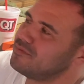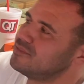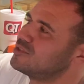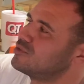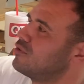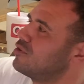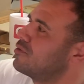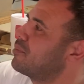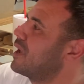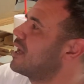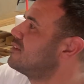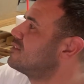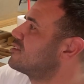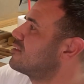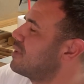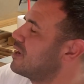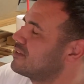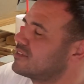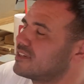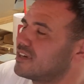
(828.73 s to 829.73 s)
solar panels are
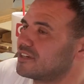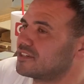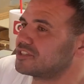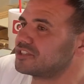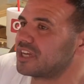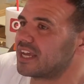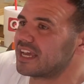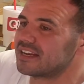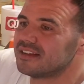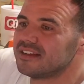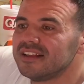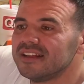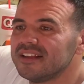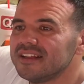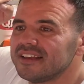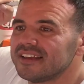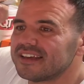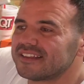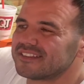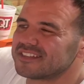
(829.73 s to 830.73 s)
mounted on a shed,
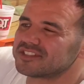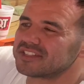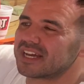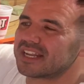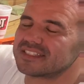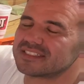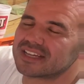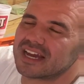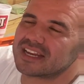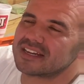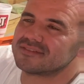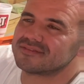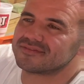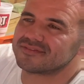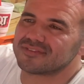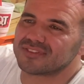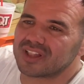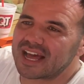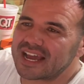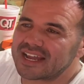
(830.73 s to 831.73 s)
and the shed is kind of
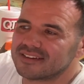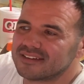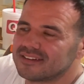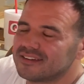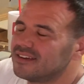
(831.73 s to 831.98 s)
flat.